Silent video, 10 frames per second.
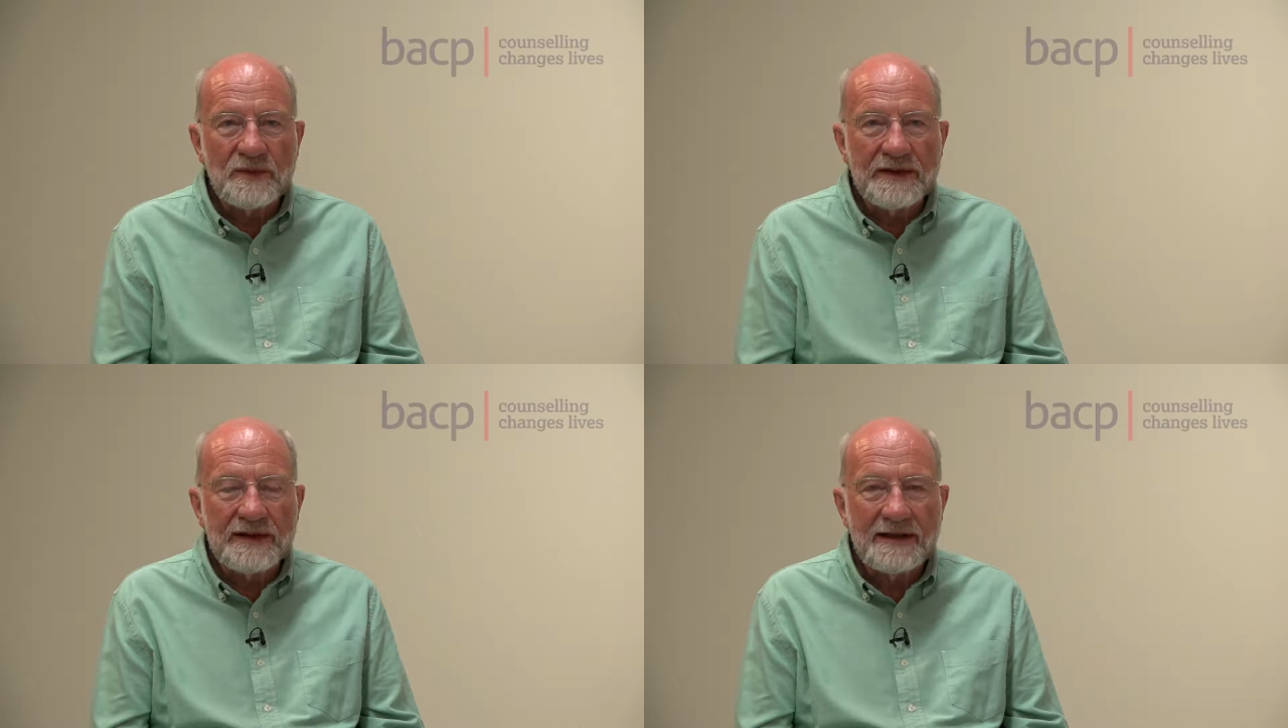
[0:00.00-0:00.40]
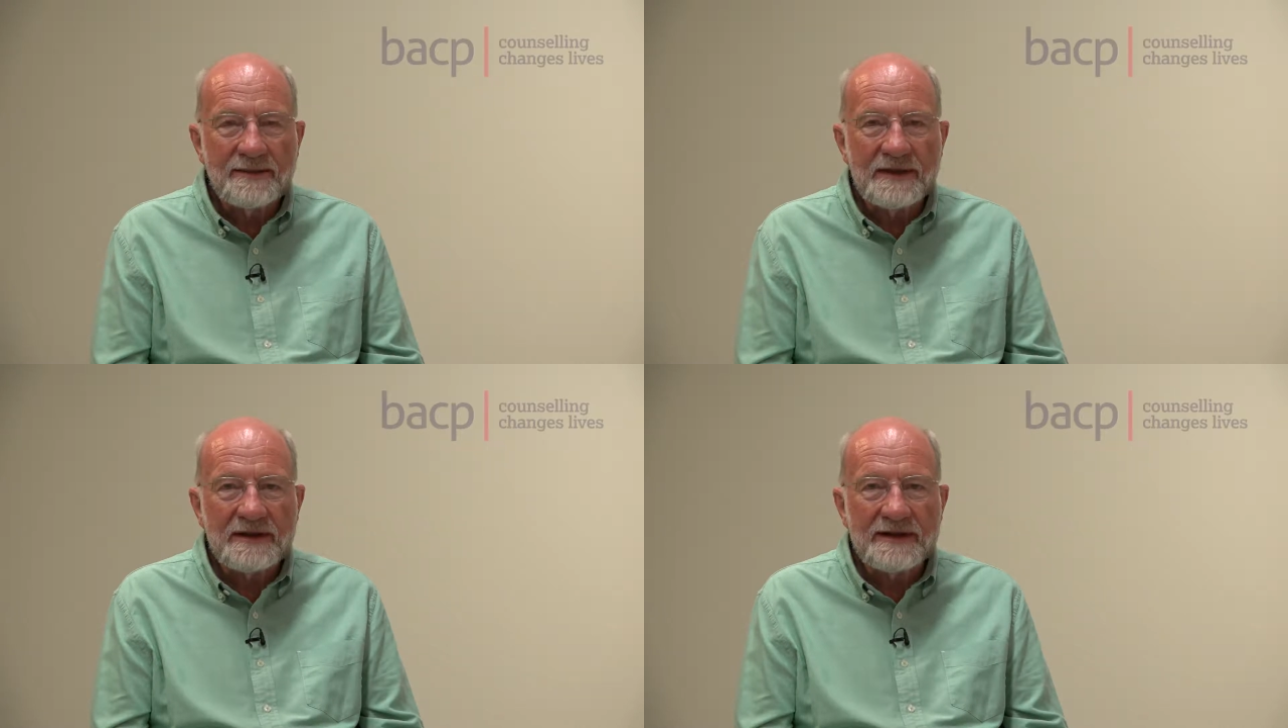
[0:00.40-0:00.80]
we
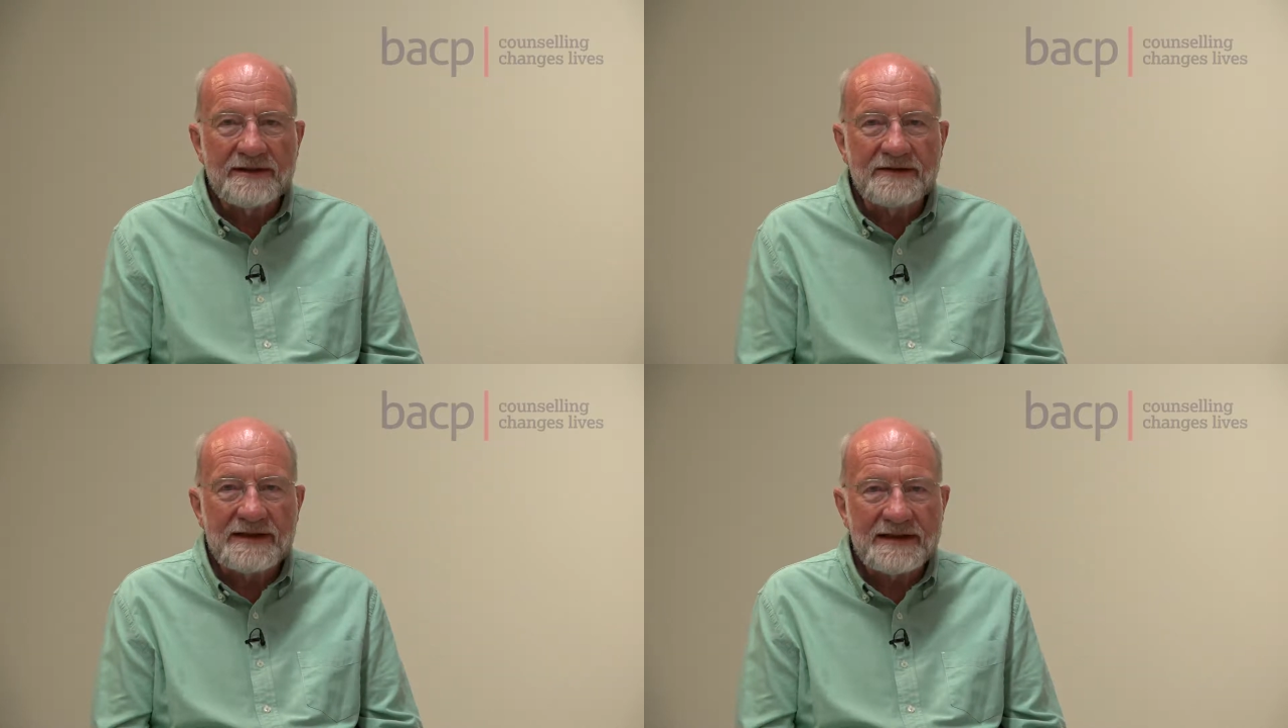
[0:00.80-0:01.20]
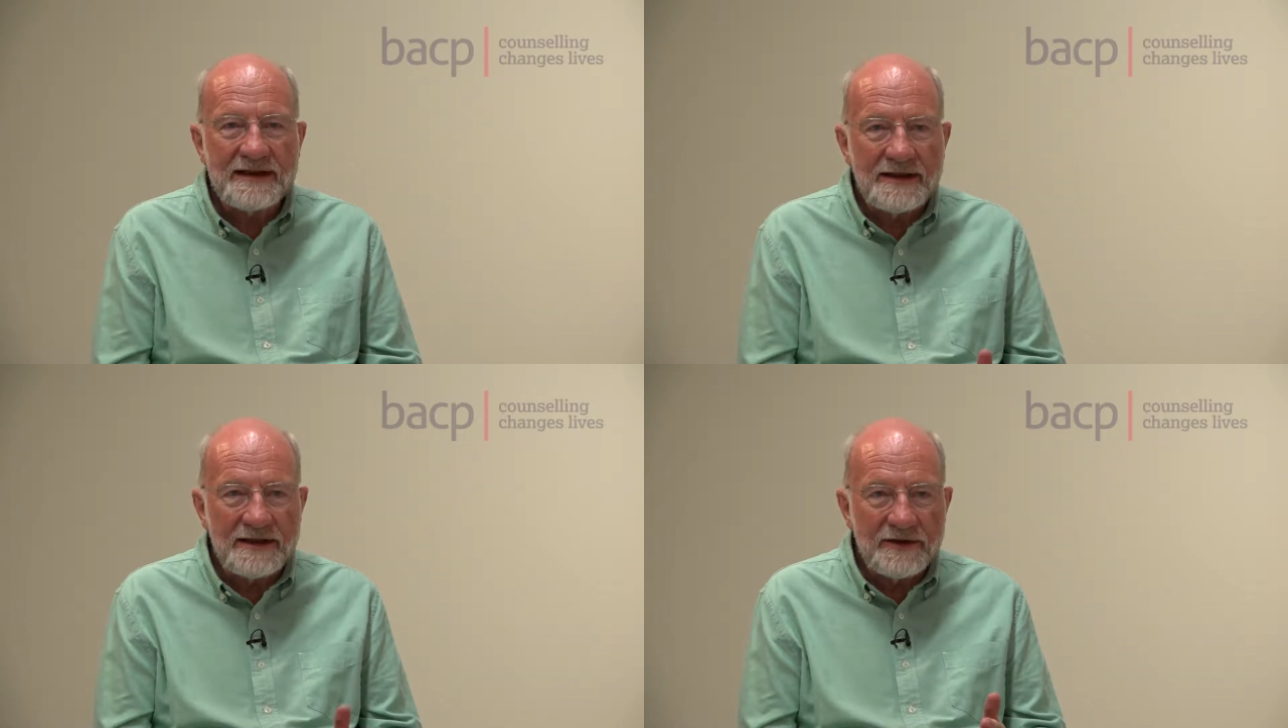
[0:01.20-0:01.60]
deliberately
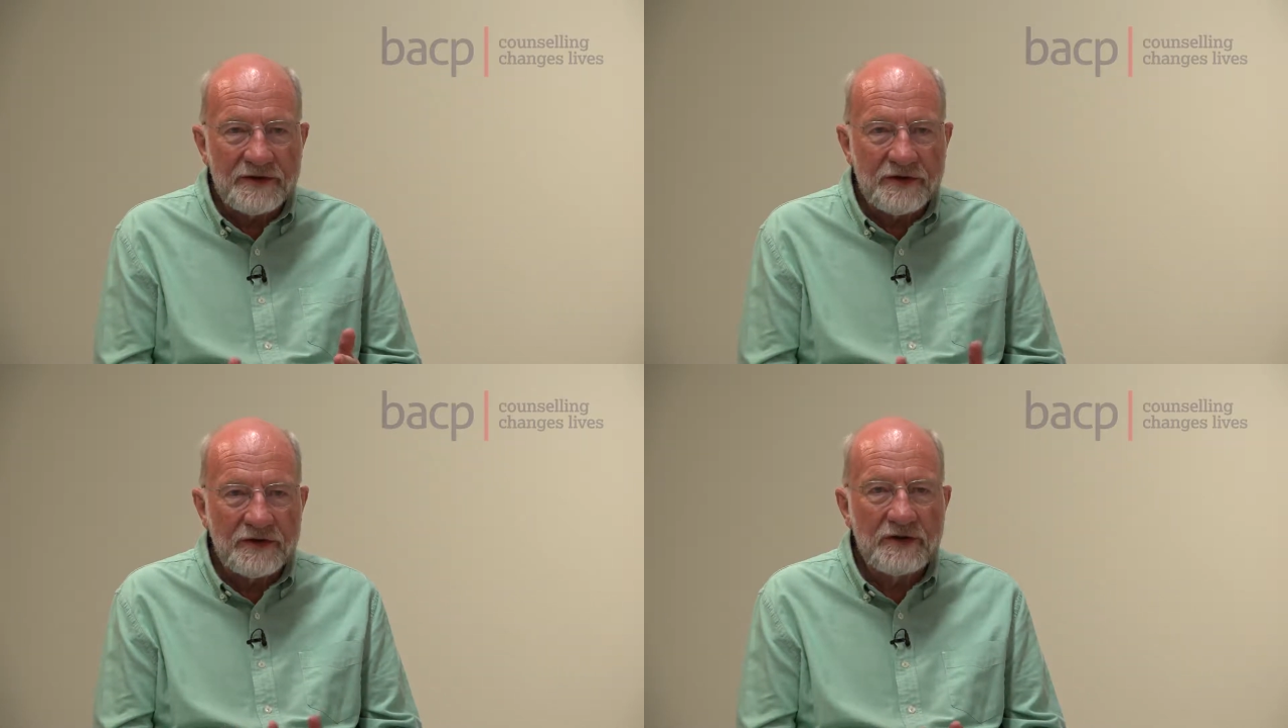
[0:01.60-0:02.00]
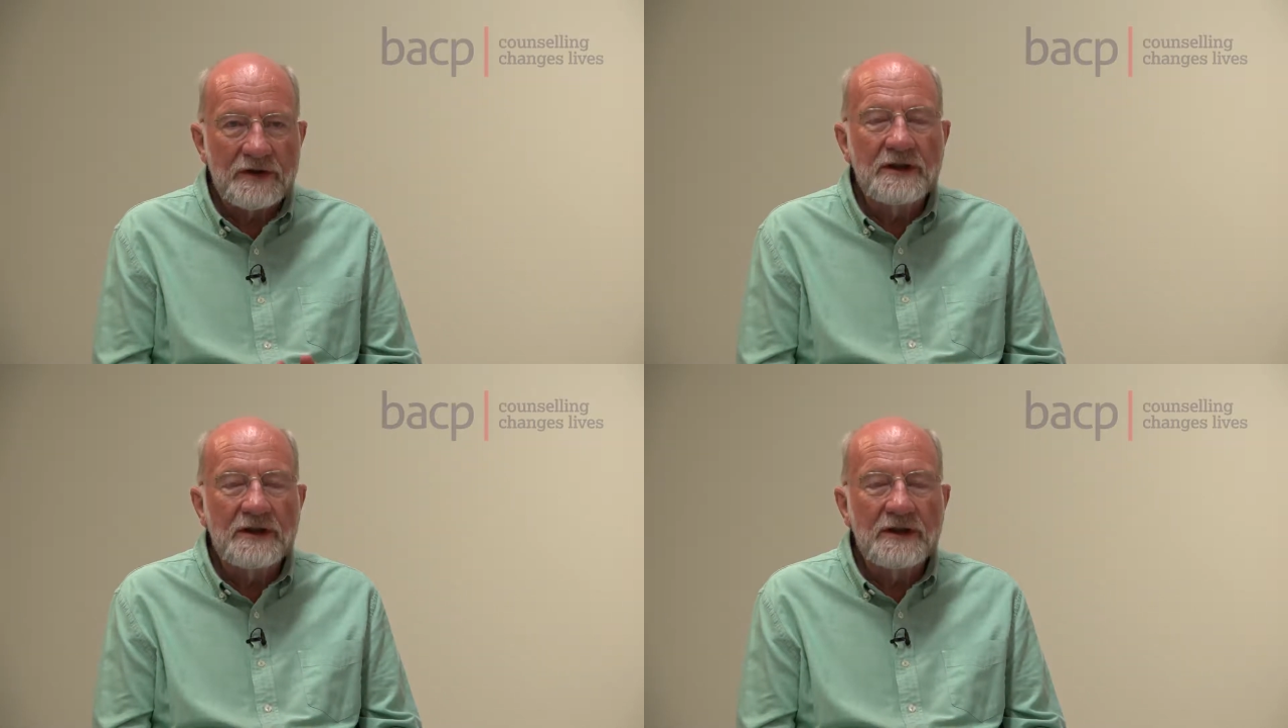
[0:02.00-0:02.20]
researched